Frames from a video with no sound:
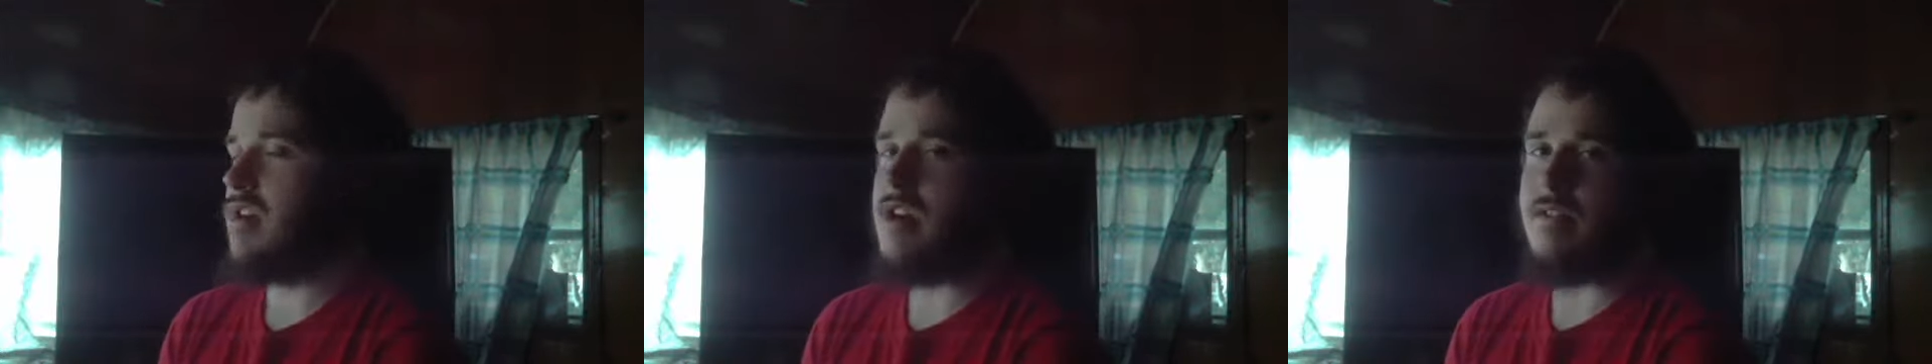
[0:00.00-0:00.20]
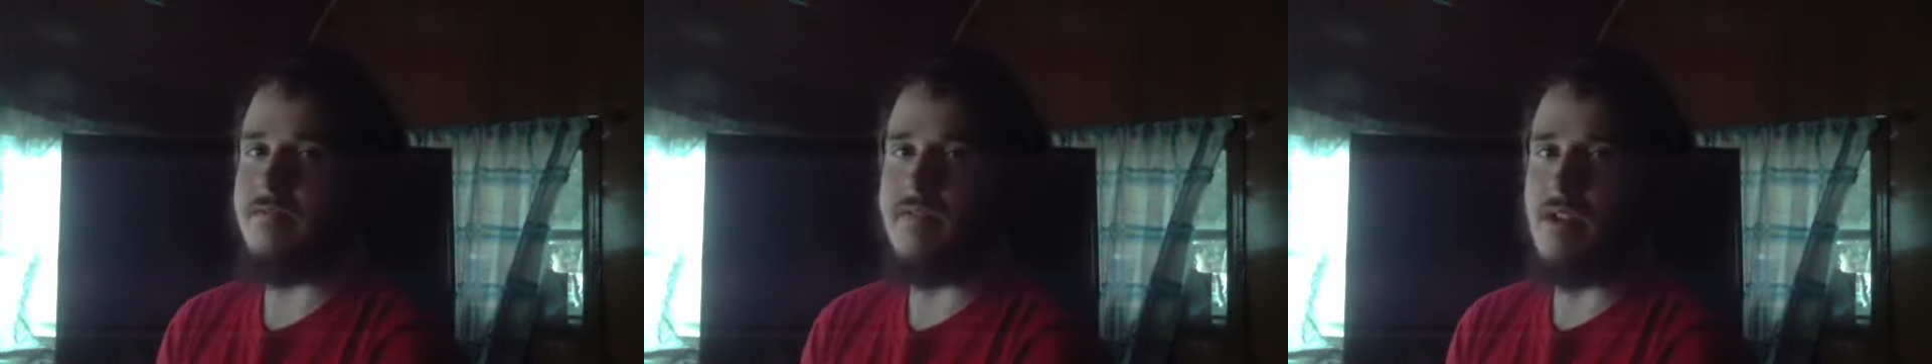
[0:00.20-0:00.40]

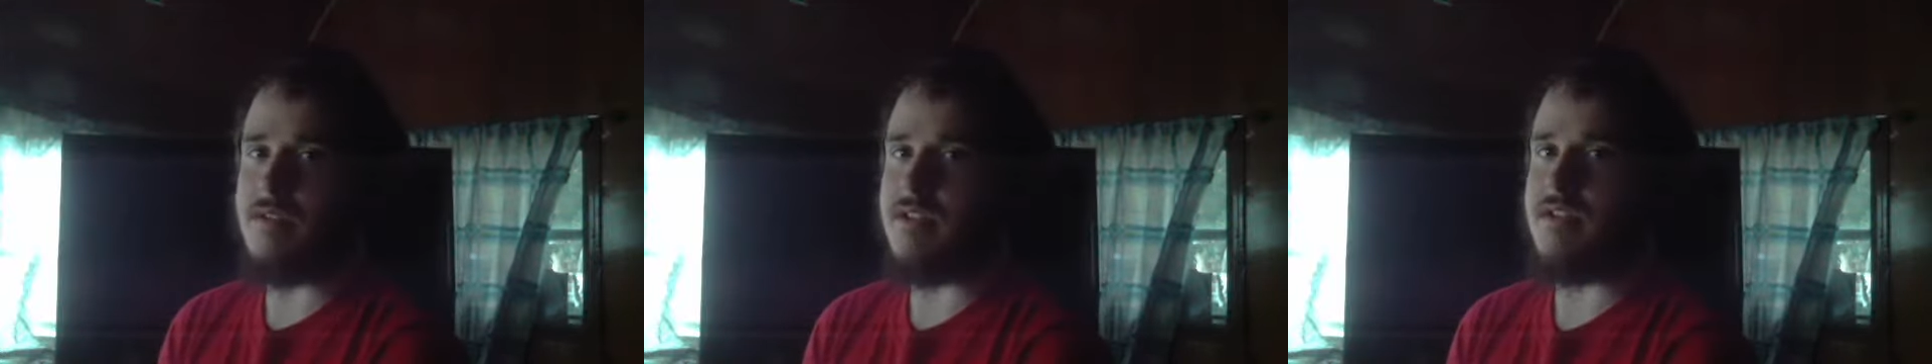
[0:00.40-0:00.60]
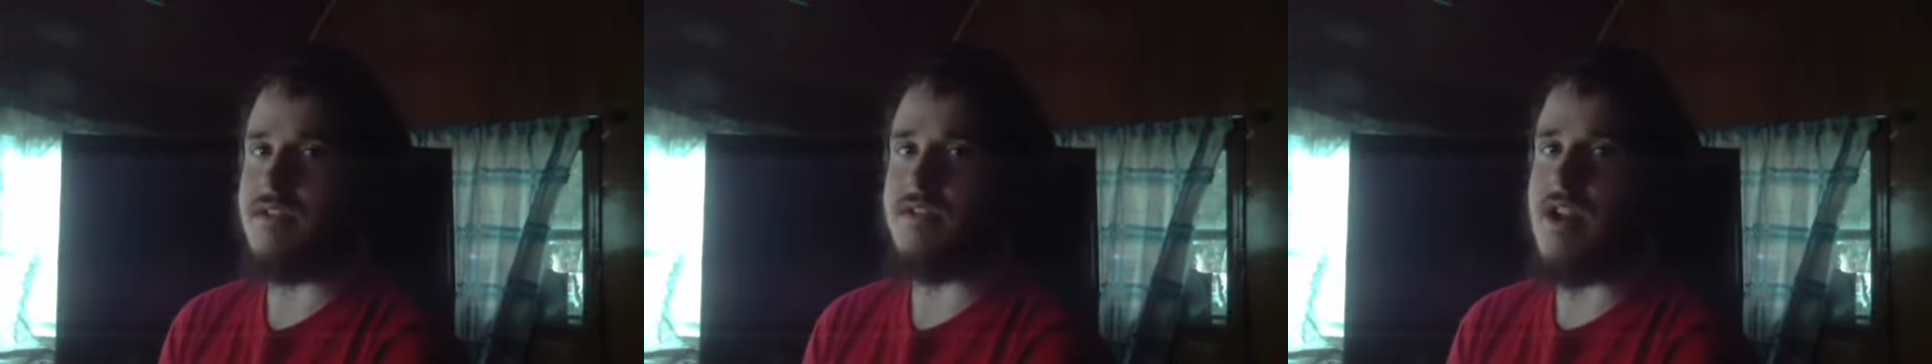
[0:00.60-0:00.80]

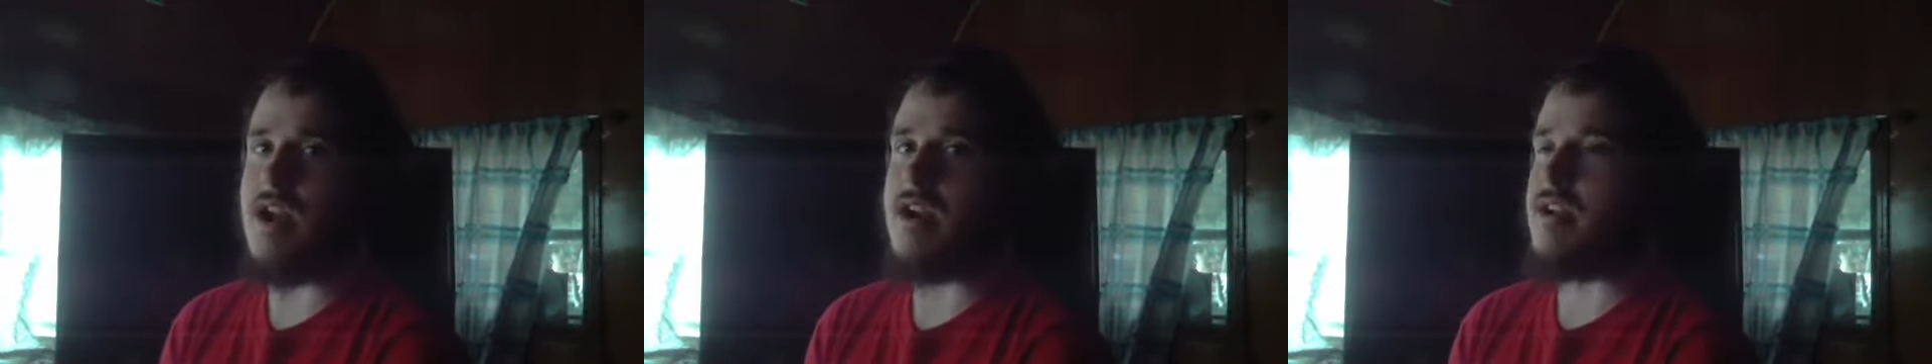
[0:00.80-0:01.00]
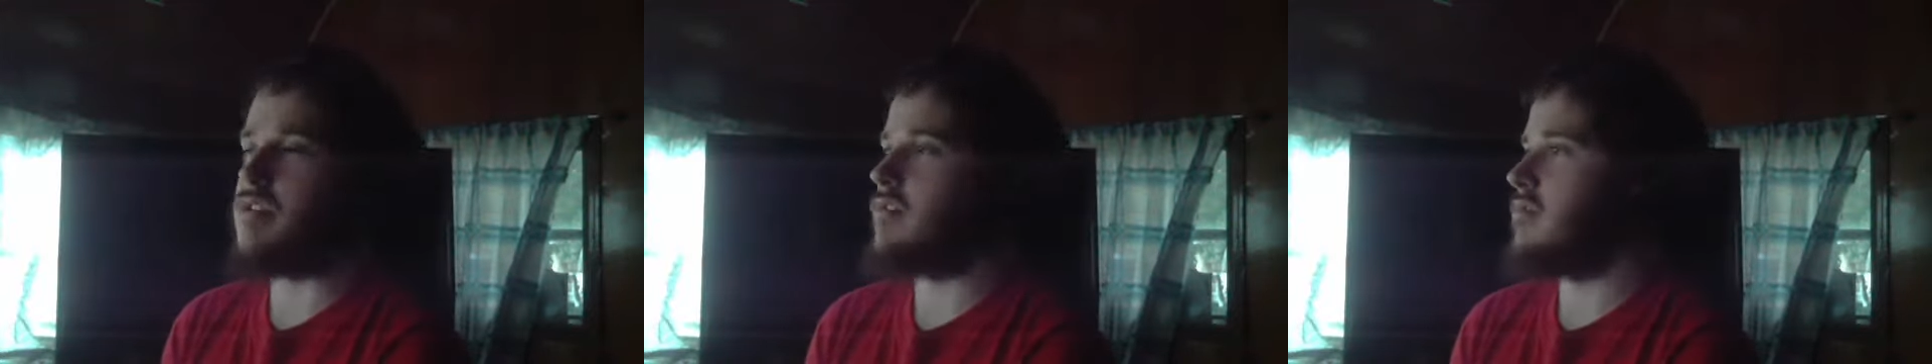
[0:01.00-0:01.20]

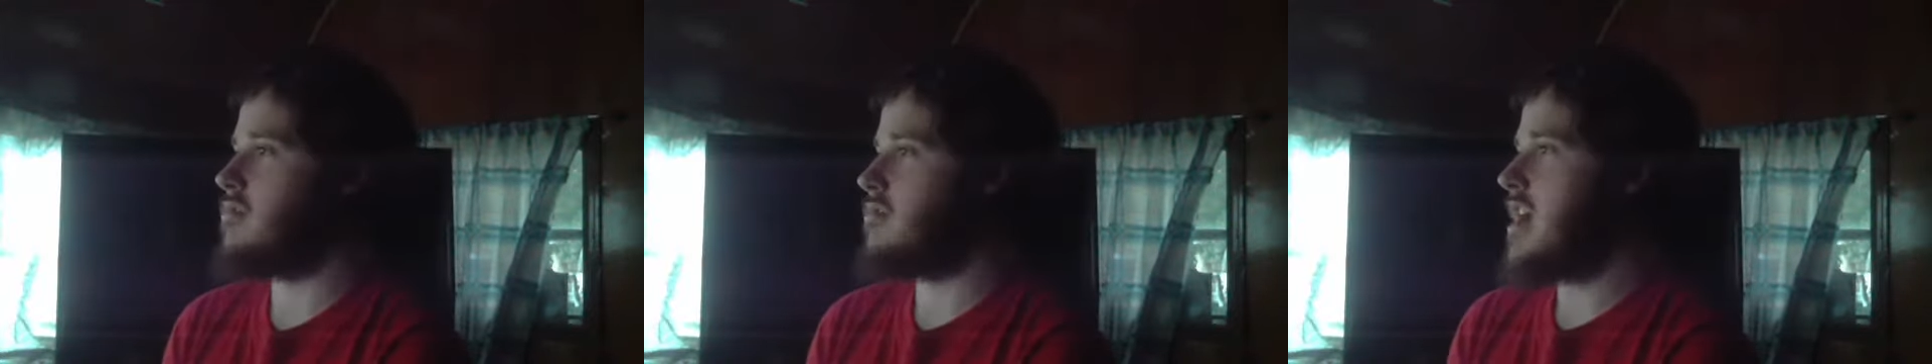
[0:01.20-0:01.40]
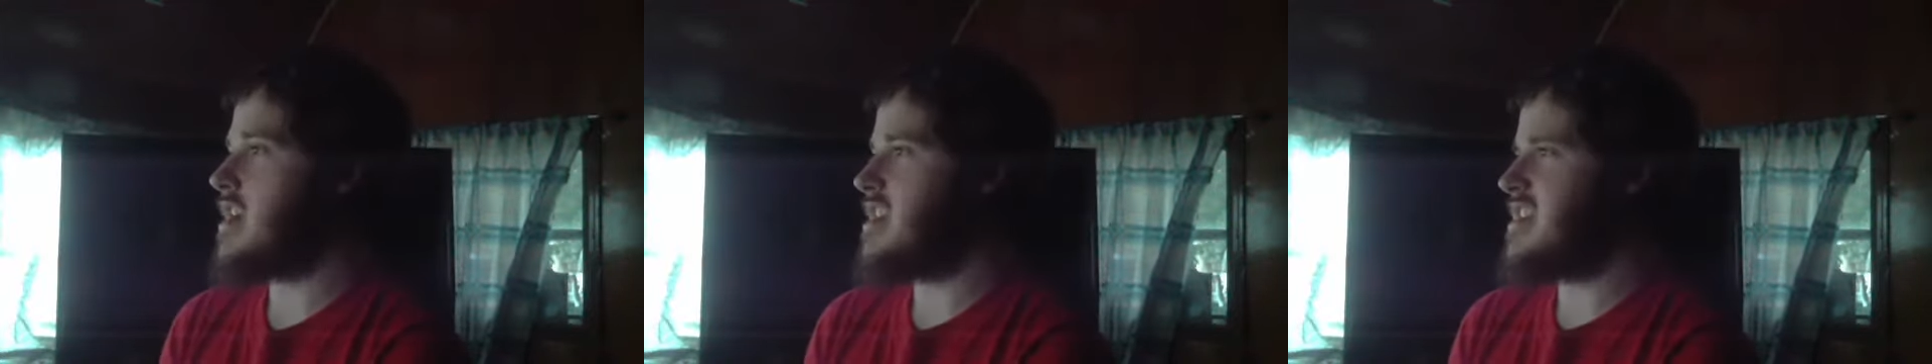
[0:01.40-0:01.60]

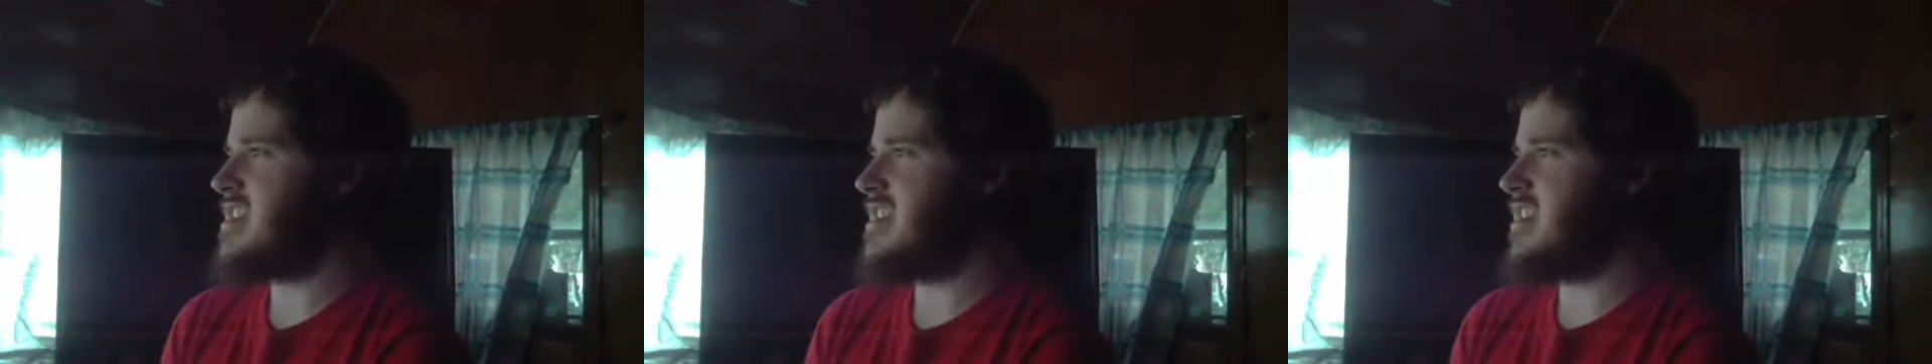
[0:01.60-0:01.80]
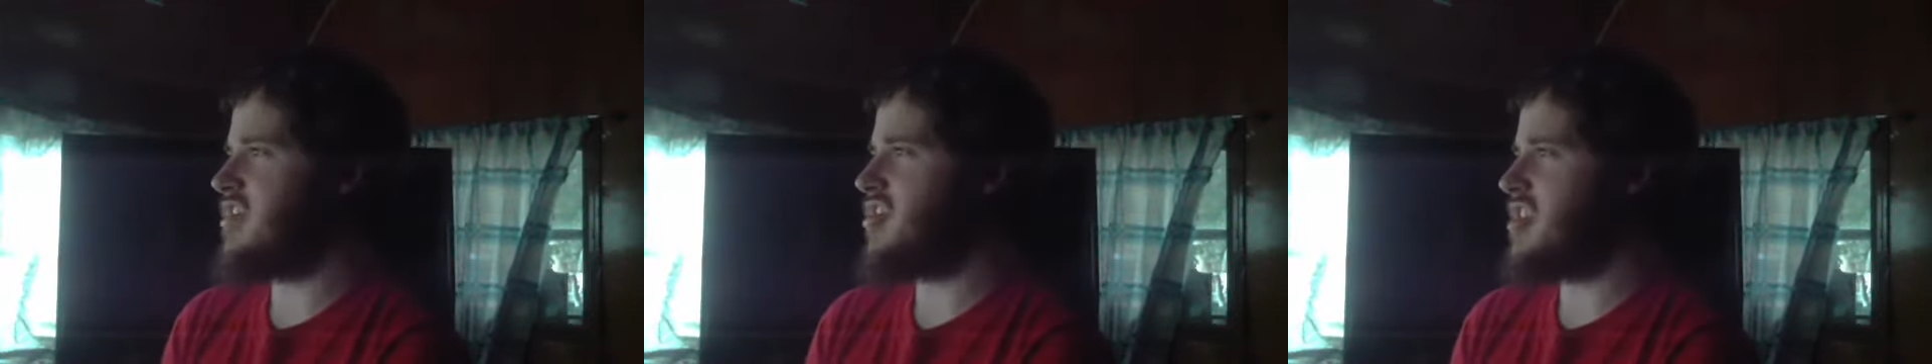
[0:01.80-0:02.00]

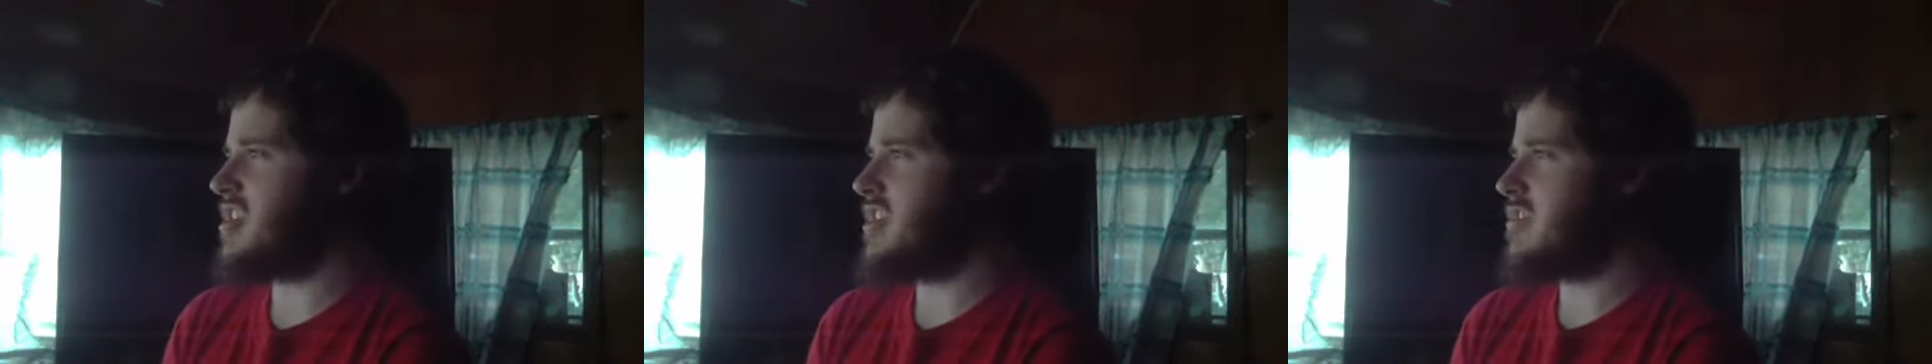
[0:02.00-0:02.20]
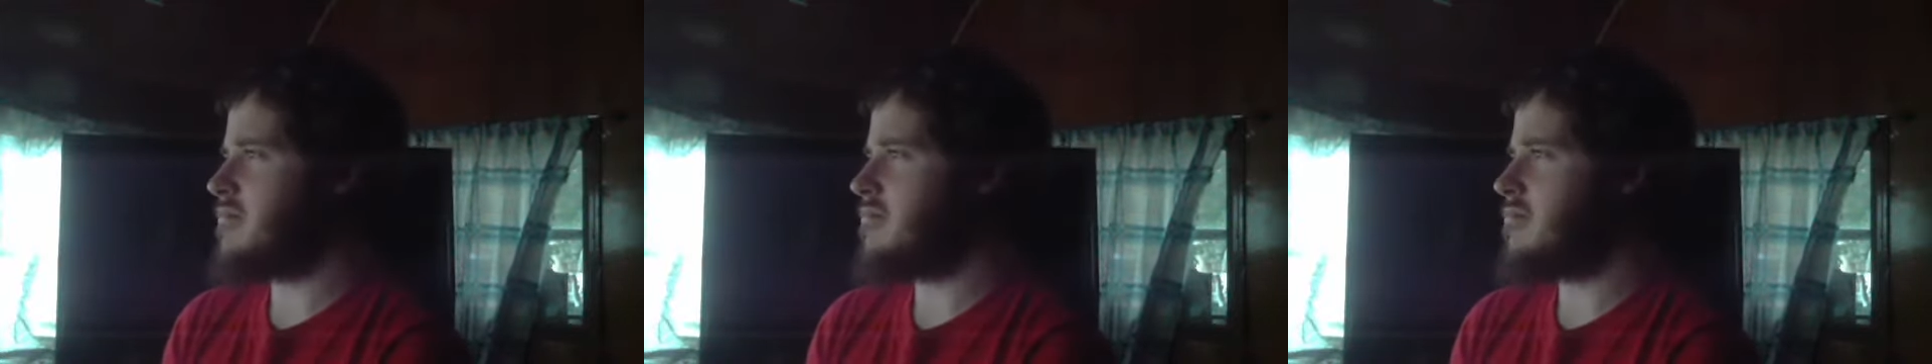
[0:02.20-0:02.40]

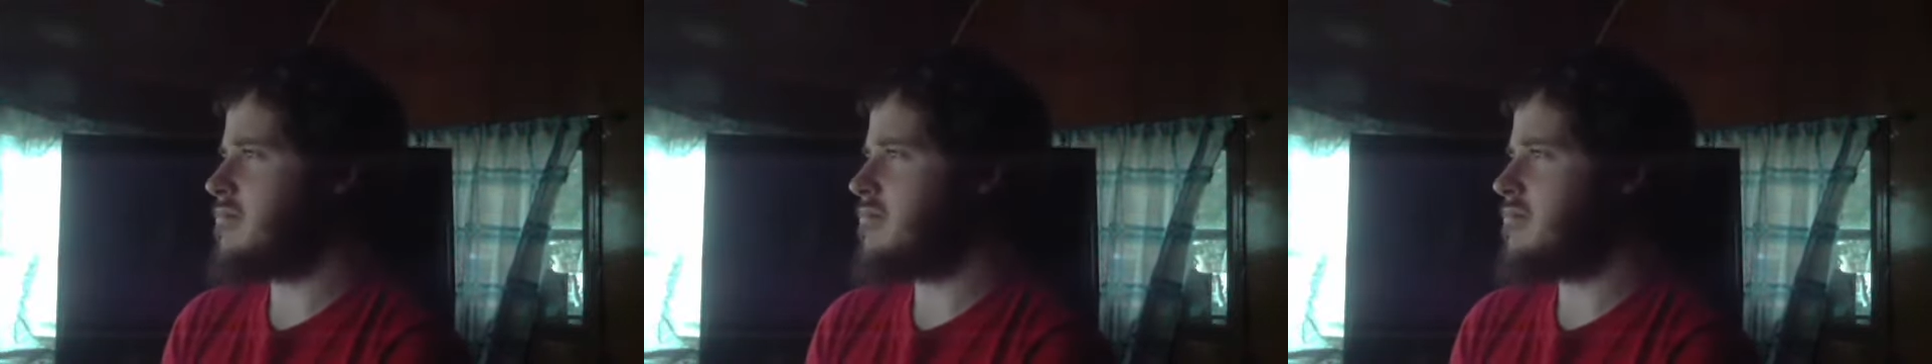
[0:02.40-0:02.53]
EEG.